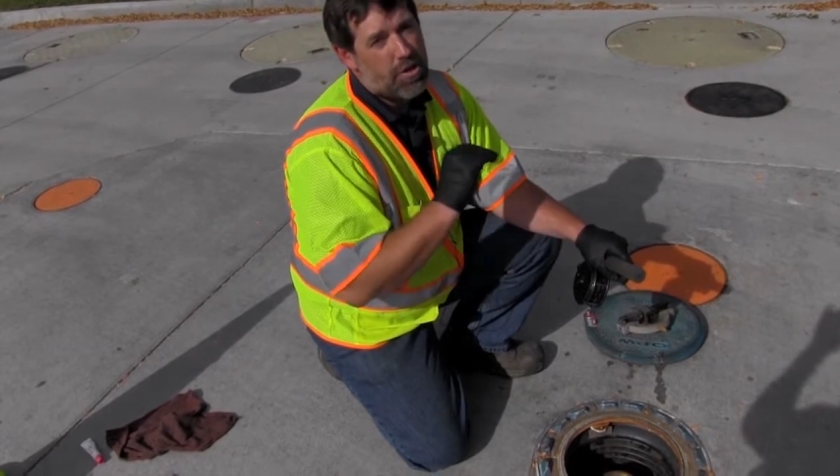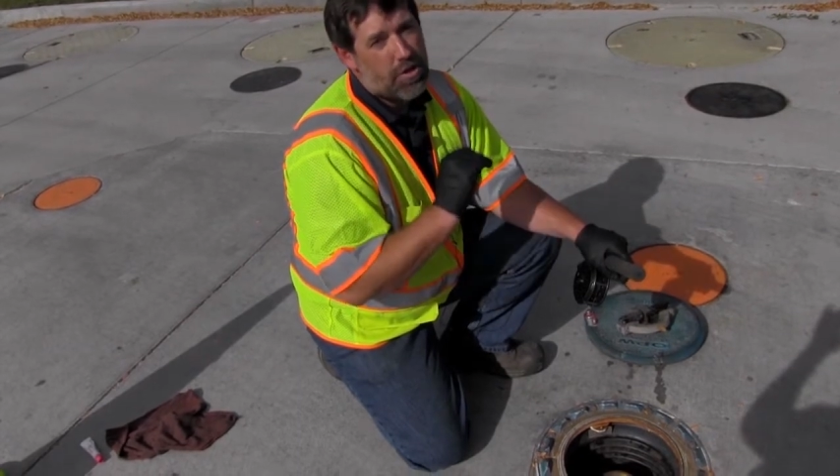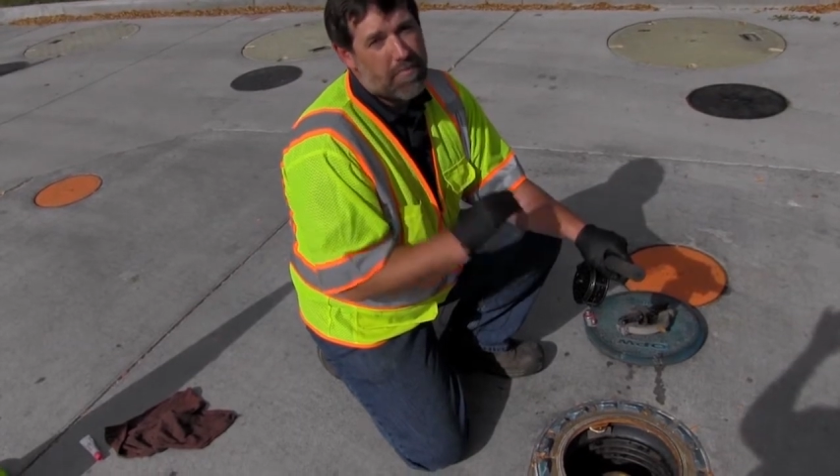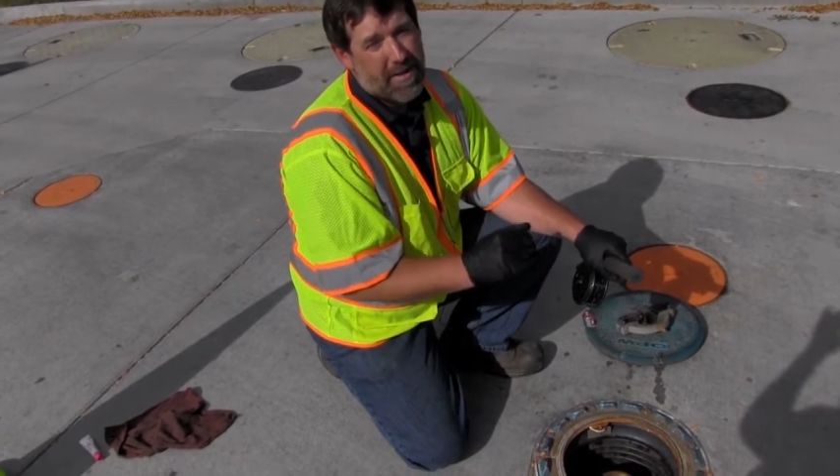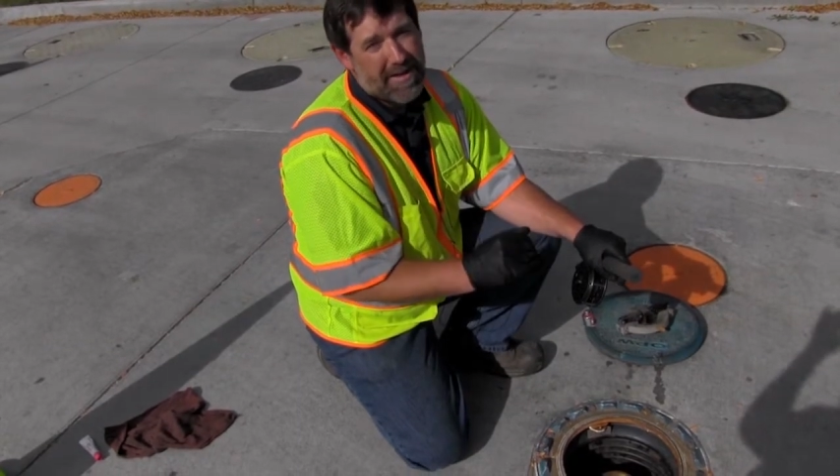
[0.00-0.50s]
you
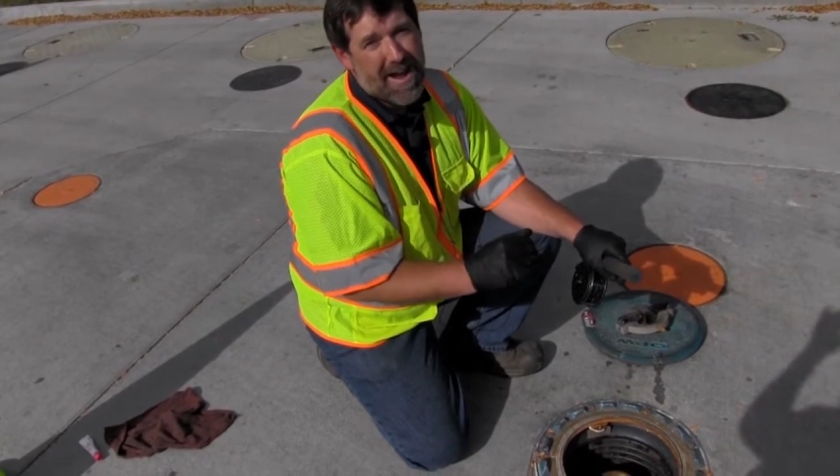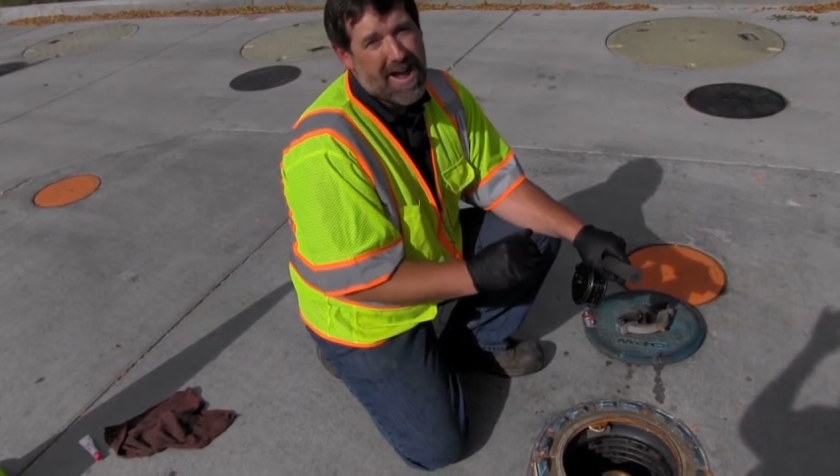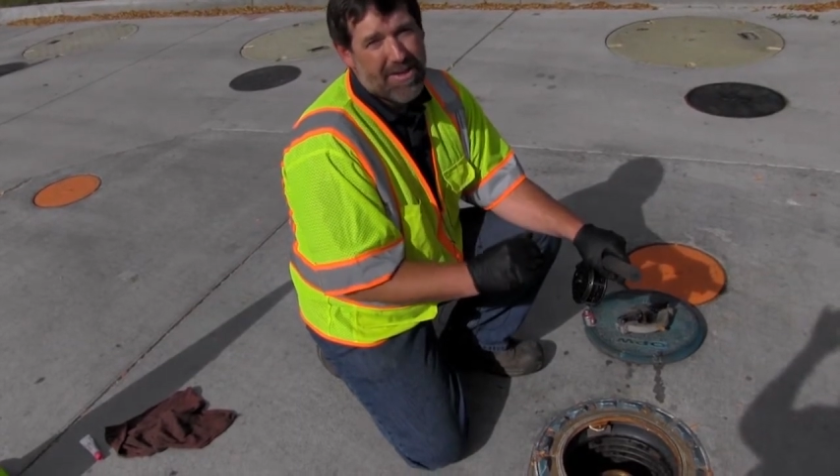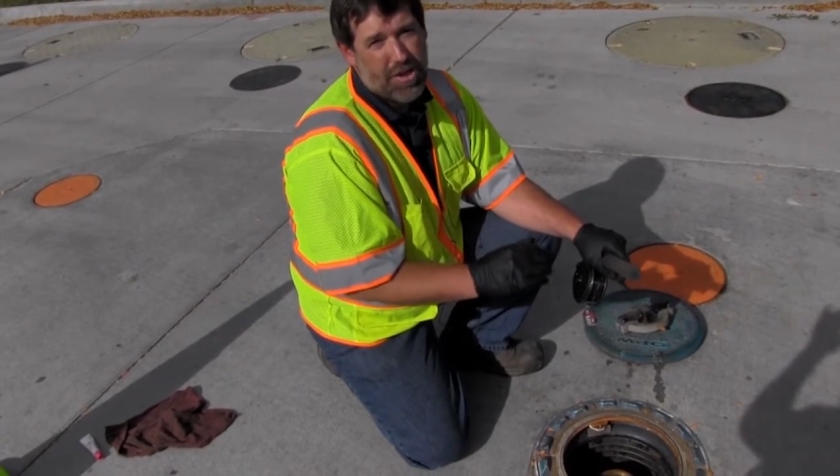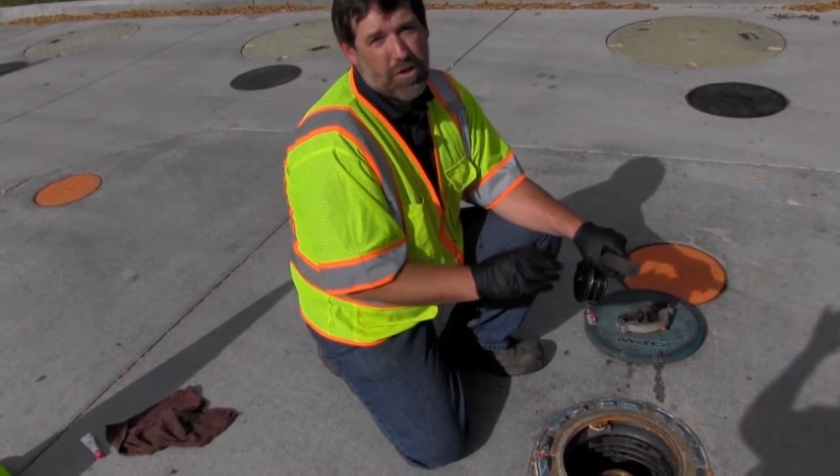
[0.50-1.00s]
may
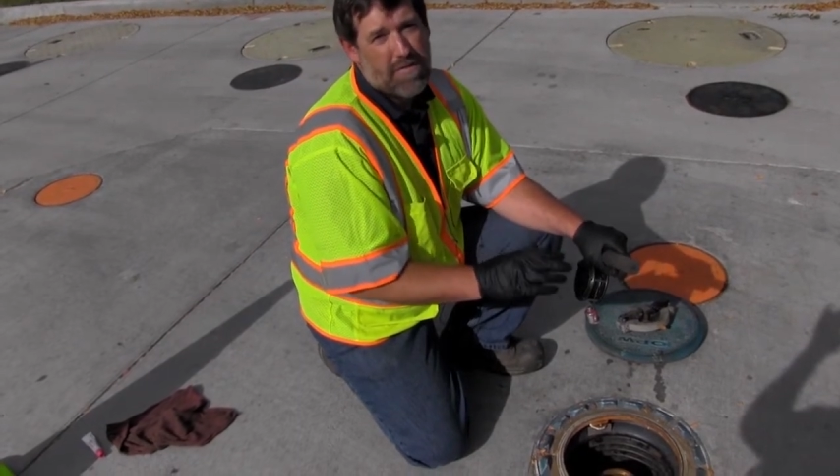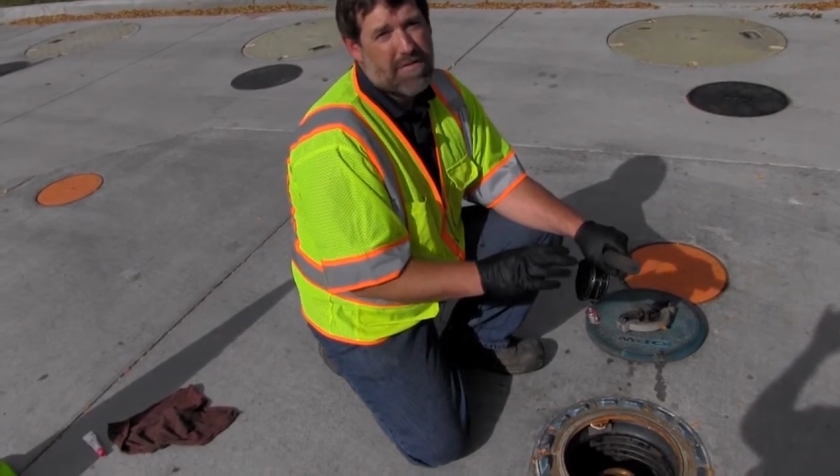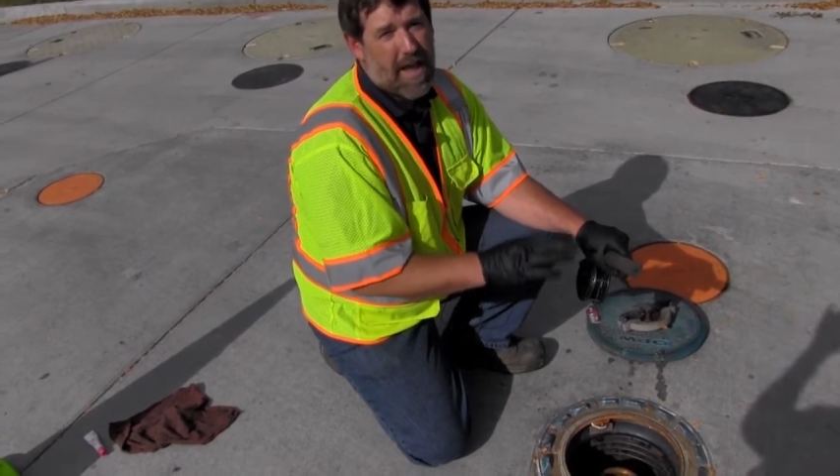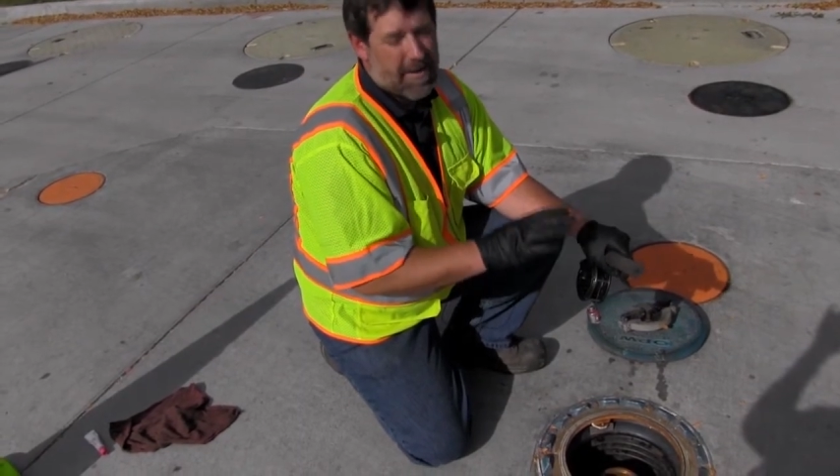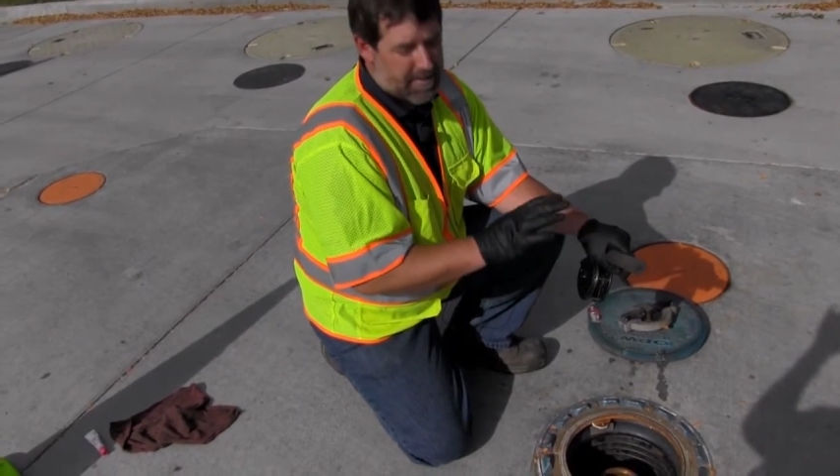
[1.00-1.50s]
not use
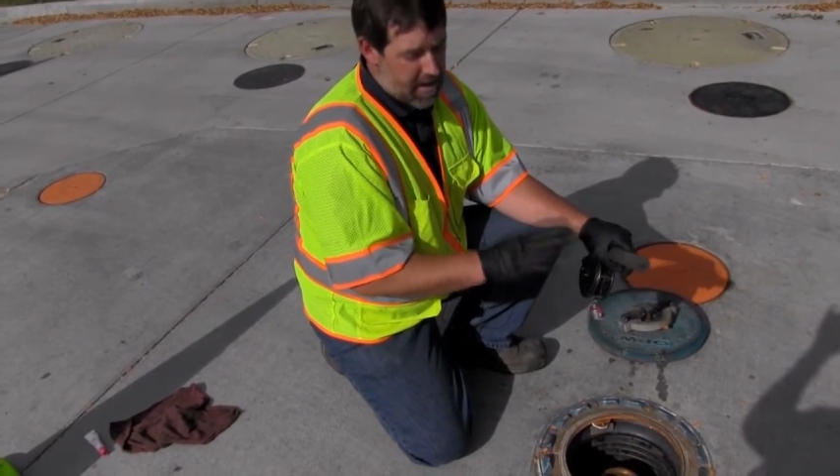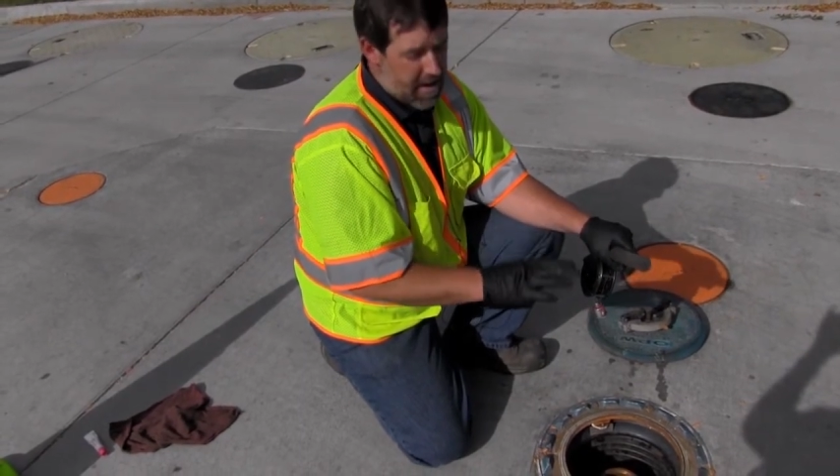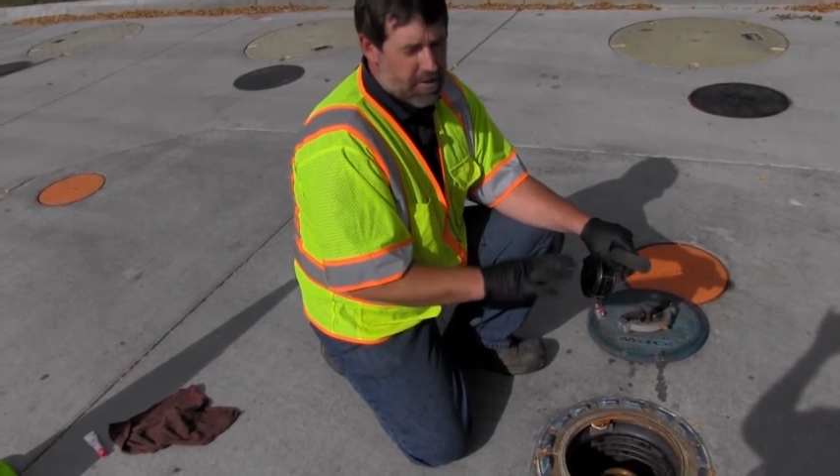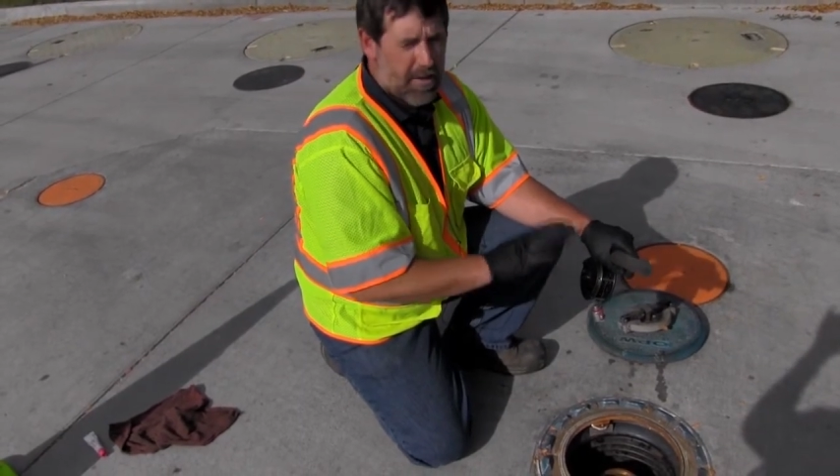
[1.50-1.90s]
that tank.